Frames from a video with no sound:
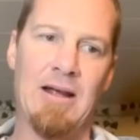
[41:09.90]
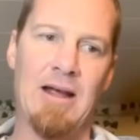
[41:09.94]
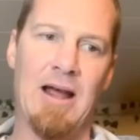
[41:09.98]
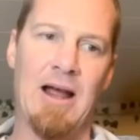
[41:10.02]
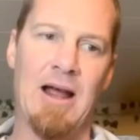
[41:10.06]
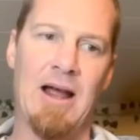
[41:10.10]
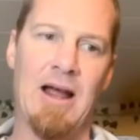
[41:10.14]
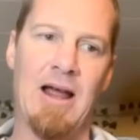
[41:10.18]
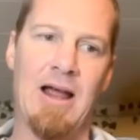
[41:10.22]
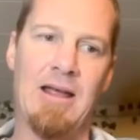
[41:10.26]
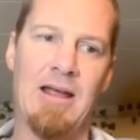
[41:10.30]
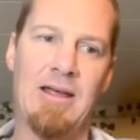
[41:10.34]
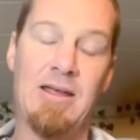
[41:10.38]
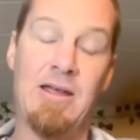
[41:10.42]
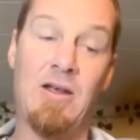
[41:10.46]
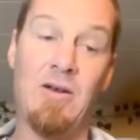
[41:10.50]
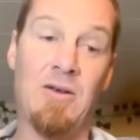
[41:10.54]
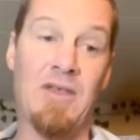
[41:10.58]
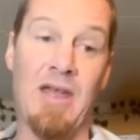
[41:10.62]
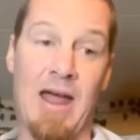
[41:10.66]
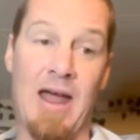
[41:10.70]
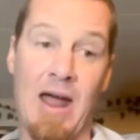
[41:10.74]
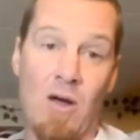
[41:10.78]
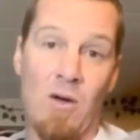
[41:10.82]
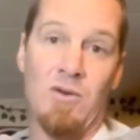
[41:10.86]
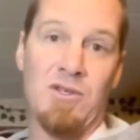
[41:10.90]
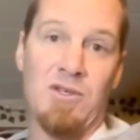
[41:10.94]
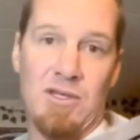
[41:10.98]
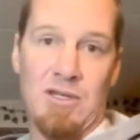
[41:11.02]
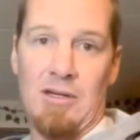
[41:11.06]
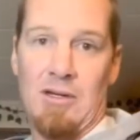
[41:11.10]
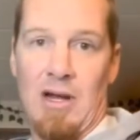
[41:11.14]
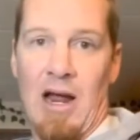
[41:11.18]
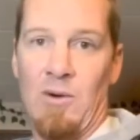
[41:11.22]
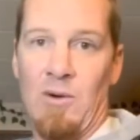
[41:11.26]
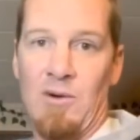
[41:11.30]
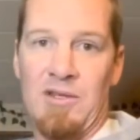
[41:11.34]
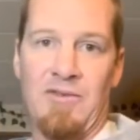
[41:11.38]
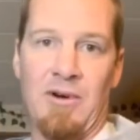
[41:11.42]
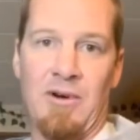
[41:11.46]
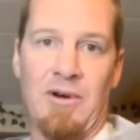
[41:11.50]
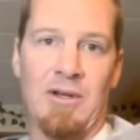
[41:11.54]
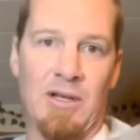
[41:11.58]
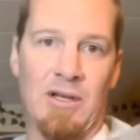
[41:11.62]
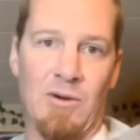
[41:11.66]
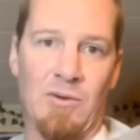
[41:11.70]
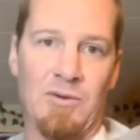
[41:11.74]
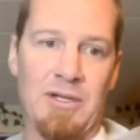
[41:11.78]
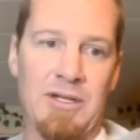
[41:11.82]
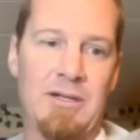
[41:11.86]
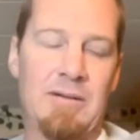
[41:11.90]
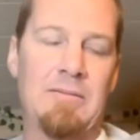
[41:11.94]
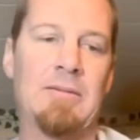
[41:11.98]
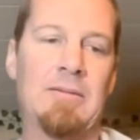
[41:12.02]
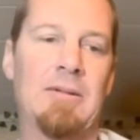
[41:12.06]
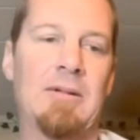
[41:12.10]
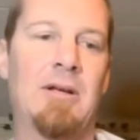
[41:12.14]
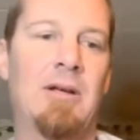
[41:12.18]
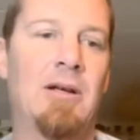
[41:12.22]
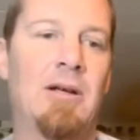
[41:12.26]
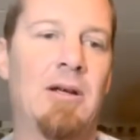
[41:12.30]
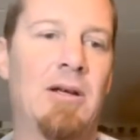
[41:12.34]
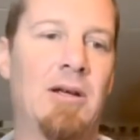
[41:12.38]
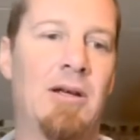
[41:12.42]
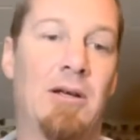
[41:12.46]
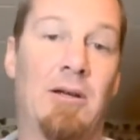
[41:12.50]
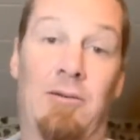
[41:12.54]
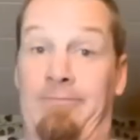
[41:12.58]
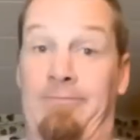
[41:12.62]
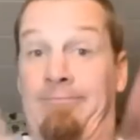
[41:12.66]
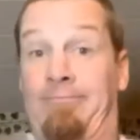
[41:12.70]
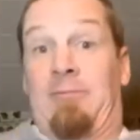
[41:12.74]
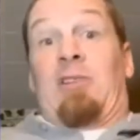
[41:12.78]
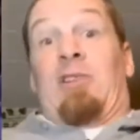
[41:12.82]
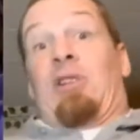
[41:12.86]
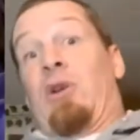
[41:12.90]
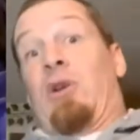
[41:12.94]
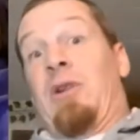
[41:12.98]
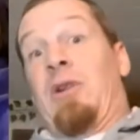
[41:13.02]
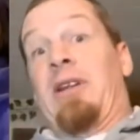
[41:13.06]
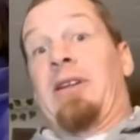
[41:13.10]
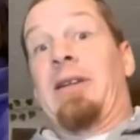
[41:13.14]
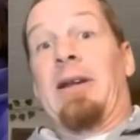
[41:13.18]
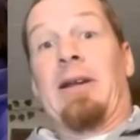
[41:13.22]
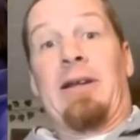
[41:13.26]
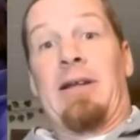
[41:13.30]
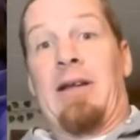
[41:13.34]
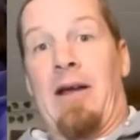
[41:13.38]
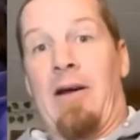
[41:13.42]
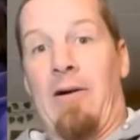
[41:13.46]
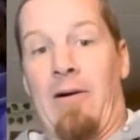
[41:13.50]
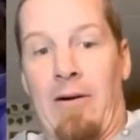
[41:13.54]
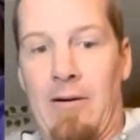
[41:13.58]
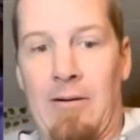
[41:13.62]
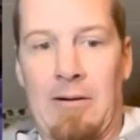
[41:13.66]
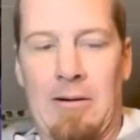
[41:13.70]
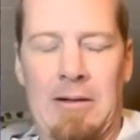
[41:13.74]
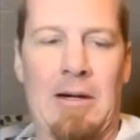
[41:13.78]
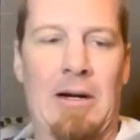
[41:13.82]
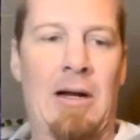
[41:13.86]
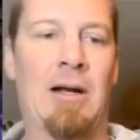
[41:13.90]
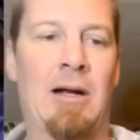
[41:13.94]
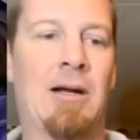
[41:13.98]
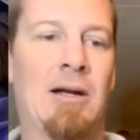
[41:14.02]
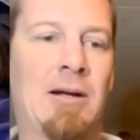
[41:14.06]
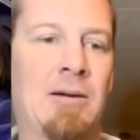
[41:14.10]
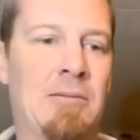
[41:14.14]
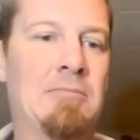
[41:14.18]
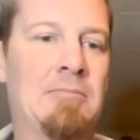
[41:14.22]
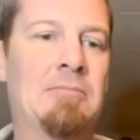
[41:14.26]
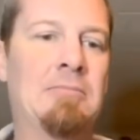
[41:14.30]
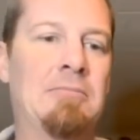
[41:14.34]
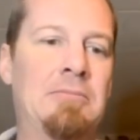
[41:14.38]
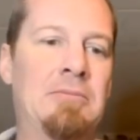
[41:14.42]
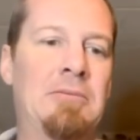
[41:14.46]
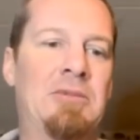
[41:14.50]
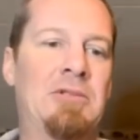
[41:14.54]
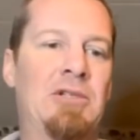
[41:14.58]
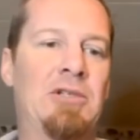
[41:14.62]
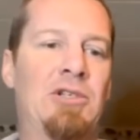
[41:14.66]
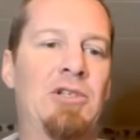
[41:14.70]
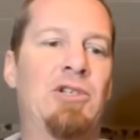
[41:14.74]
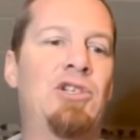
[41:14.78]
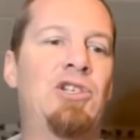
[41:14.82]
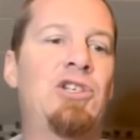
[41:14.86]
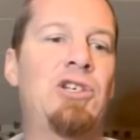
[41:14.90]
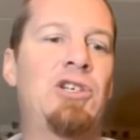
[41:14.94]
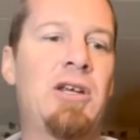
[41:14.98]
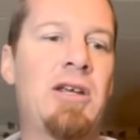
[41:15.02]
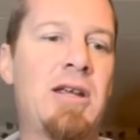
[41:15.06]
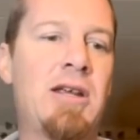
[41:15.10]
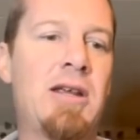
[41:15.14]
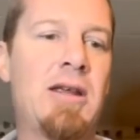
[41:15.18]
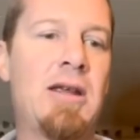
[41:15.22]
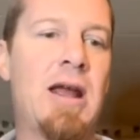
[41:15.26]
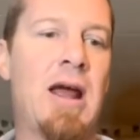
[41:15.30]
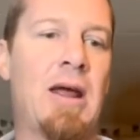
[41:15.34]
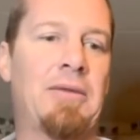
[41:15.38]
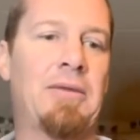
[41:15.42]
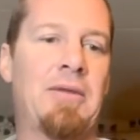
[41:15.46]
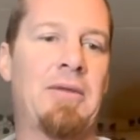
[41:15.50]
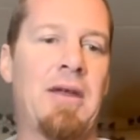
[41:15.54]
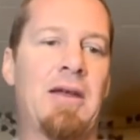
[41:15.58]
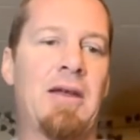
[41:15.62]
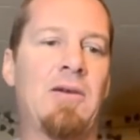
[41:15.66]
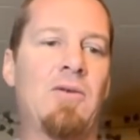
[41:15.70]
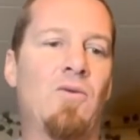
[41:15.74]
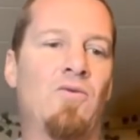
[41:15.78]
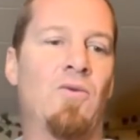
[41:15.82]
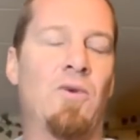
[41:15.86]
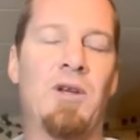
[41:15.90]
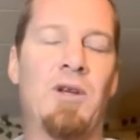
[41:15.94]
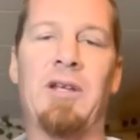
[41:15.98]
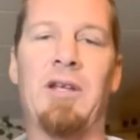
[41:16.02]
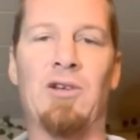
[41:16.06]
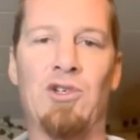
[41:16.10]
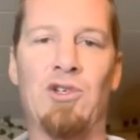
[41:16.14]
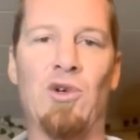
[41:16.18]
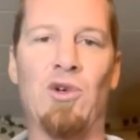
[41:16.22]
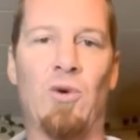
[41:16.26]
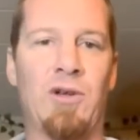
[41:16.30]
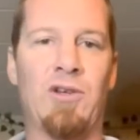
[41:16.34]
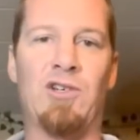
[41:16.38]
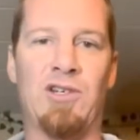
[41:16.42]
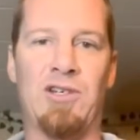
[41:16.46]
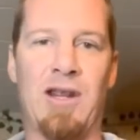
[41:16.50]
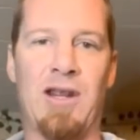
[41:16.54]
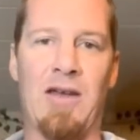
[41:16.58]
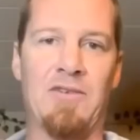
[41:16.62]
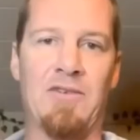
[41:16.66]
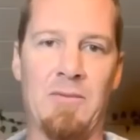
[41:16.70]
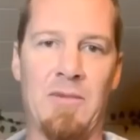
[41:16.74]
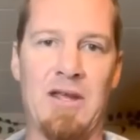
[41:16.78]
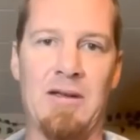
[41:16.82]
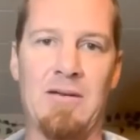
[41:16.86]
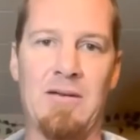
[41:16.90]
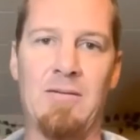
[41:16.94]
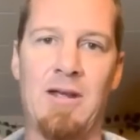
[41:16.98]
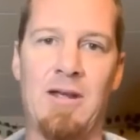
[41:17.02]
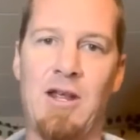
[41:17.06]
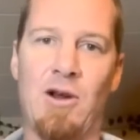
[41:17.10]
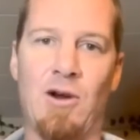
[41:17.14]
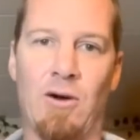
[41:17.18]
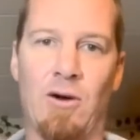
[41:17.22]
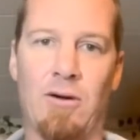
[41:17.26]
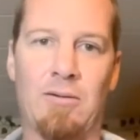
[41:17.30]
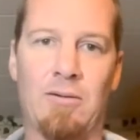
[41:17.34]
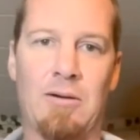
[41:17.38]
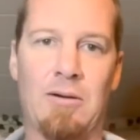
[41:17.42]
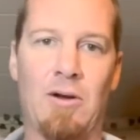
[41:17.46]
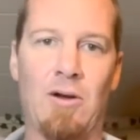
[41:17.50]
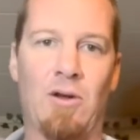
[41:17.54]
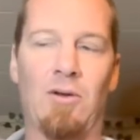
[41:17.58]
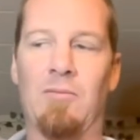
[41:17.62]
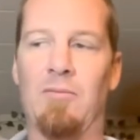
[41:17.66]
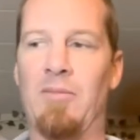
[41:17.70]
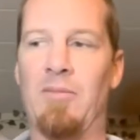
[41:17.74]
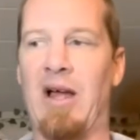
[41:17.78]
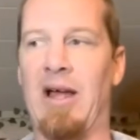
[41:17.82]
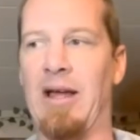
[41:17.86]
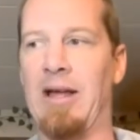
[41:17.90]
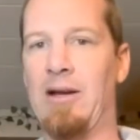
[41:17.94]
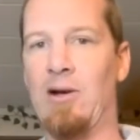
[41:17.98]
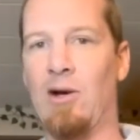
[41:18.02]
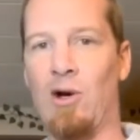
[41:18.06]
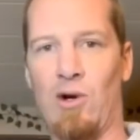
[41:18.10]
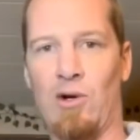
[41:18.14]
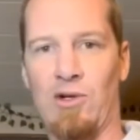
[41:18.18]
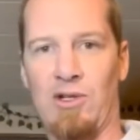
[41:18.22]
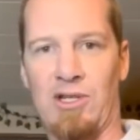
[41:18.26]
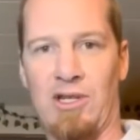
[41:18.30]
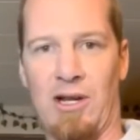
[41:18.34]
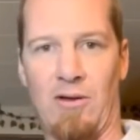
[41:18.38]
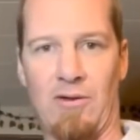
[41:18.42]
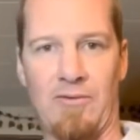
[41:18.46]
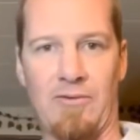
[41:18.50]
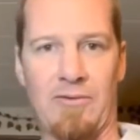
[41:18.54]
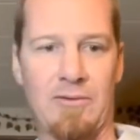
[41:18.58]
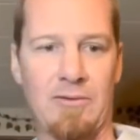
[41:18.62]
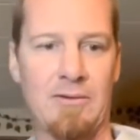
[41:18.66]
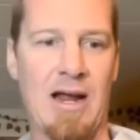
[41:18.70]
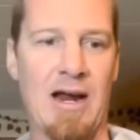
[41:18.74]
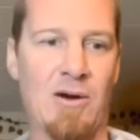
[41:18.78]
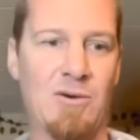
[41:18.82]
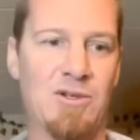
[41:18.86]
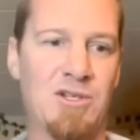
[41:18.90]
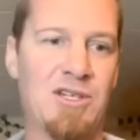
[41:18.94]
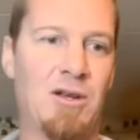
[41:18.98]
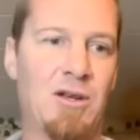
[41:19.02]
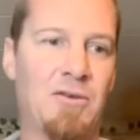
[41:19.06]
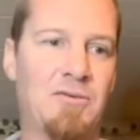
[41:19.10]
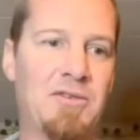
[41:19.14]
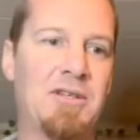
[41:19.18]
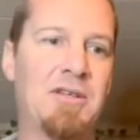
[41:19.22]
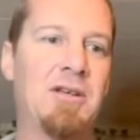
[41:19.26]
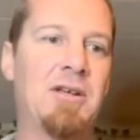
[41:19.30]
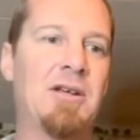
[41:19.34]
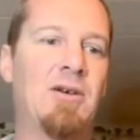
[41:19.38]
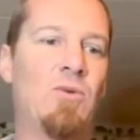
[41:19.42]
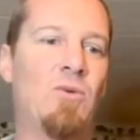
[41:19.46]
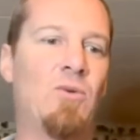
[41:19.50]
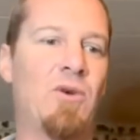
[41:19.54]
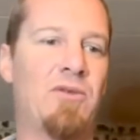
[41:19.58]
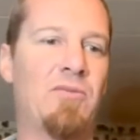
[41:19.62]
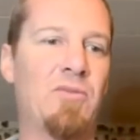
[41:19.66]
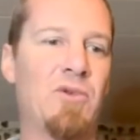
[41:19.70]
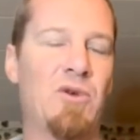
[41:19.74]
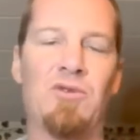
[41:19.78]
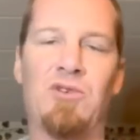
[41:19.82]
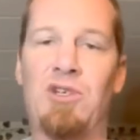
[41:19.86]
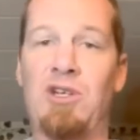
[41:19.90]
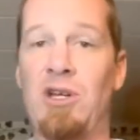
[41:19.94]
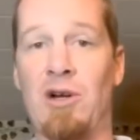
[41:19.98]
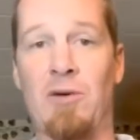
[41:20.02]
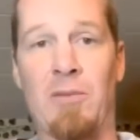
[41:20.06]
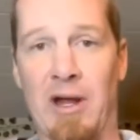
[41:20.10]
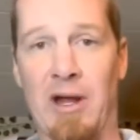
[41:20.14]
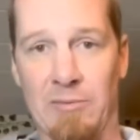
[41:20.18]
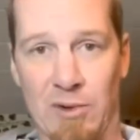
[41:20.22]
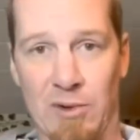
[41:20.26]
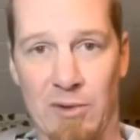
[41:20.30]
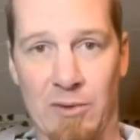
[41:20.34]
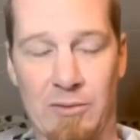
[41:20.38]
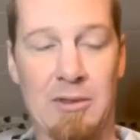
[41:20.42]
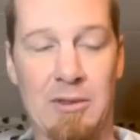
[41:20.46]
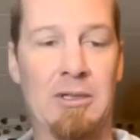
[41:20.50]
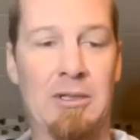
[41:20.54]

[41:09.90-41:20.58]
I hear the house. I was very lonely. Luna didn't care. She, I think, really enjoyed just having me here all by herself, ourselves, with Moo. She don't mind Moo.